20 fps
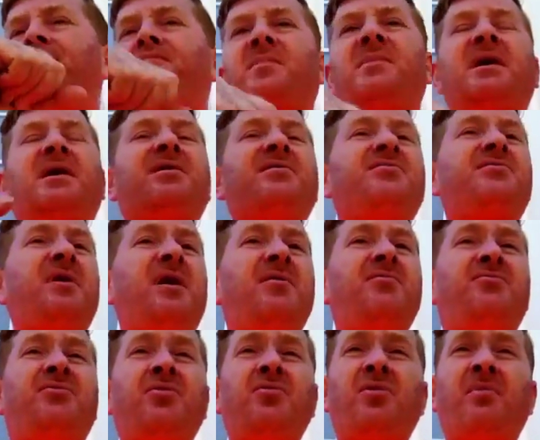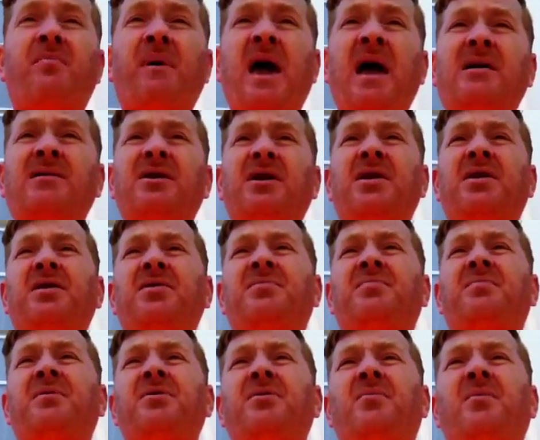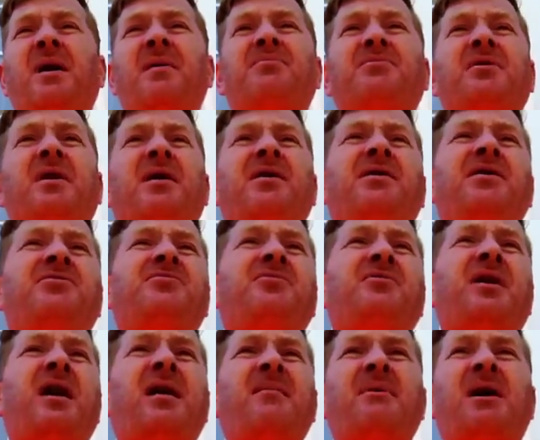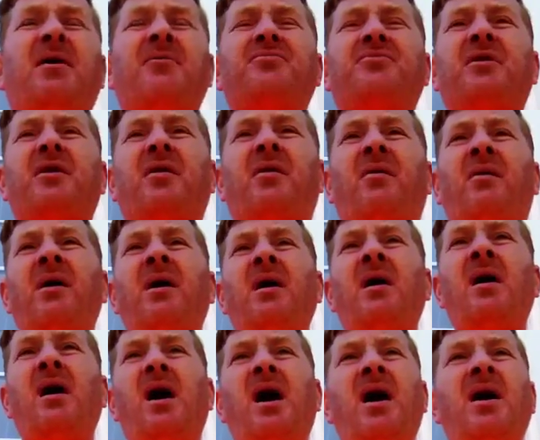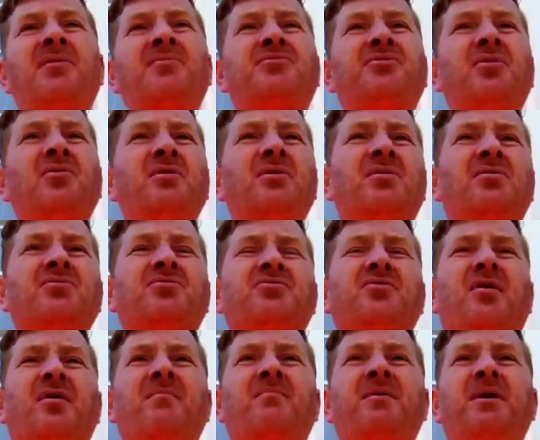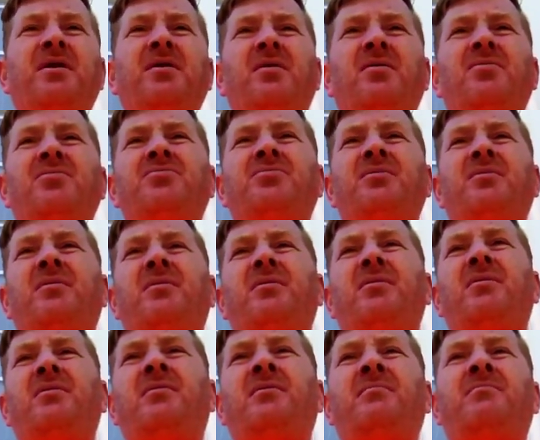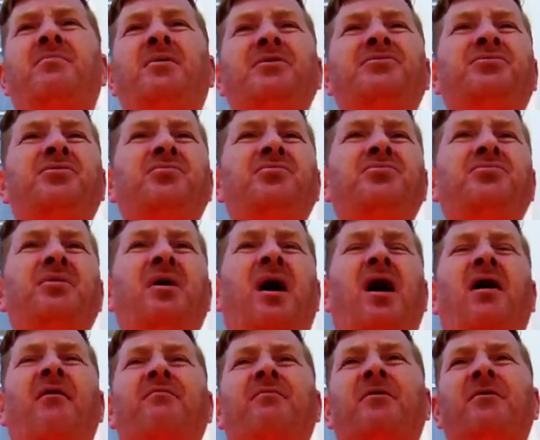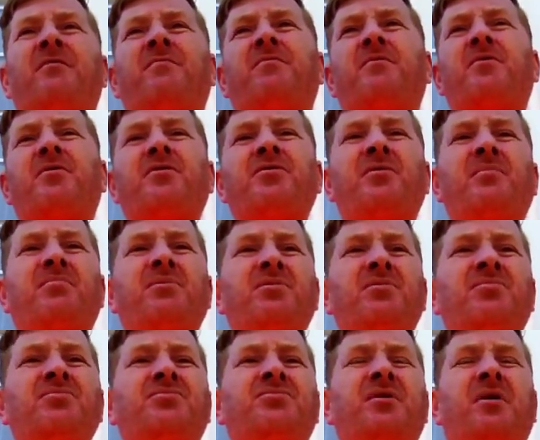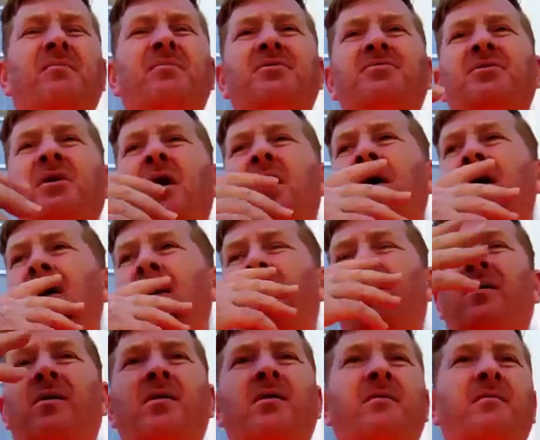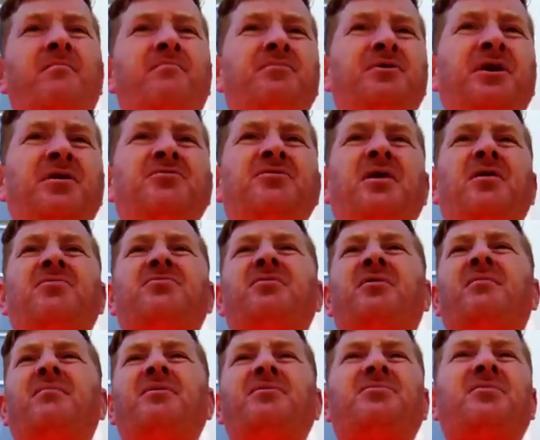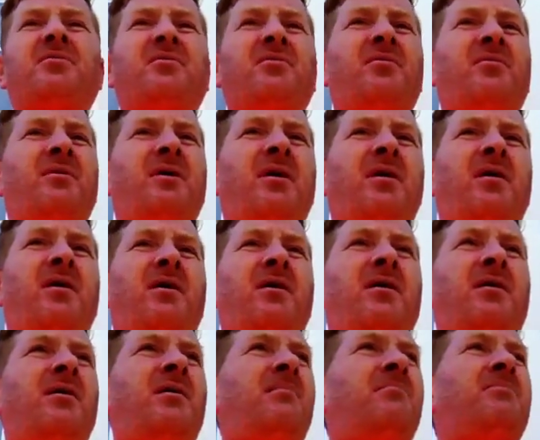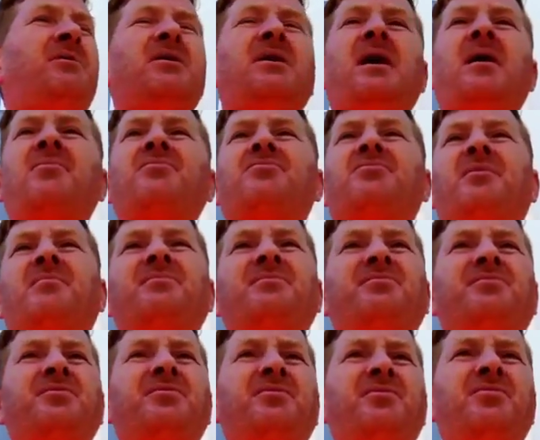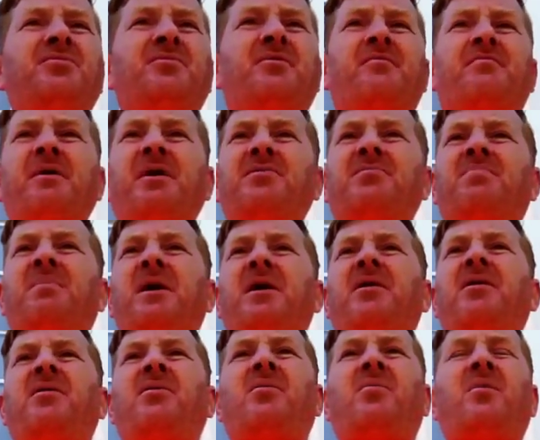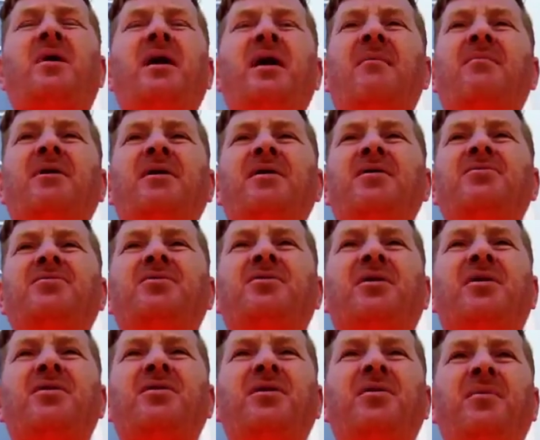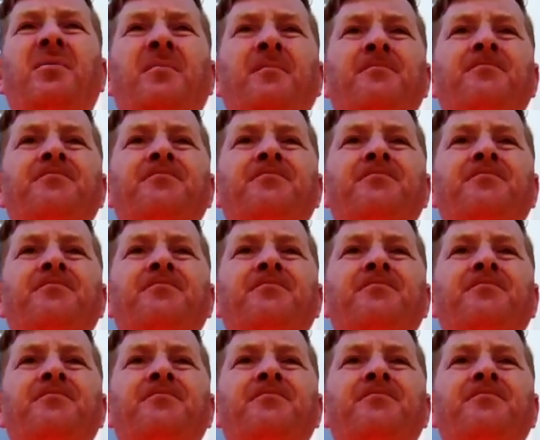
Like I said, do the backlinkings for your website. Get your name out there. Do little short videos of what you offer for your balloon service or DJ service or clown services or face painting or whatever it is you're going to do.